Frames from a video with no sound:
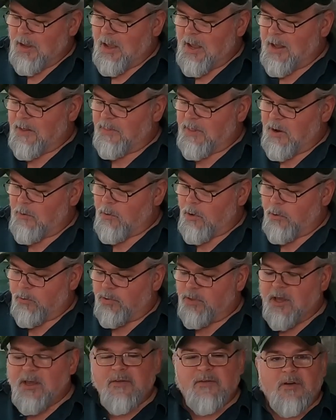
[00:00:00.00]
And they
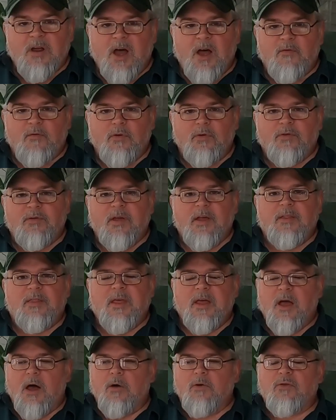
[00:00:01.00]
wrote these novels, and
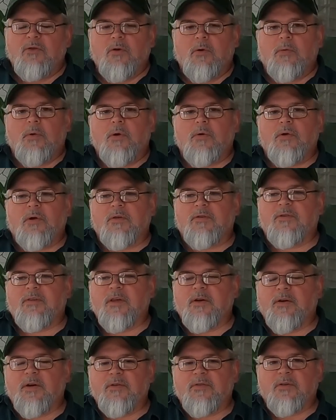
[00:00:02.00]
they also wrote a
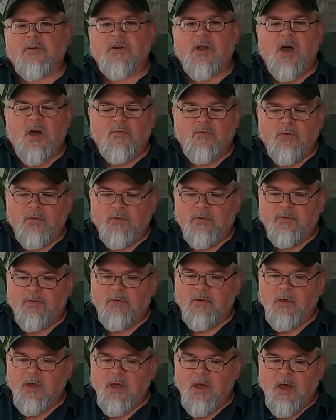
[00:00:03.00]
series of novels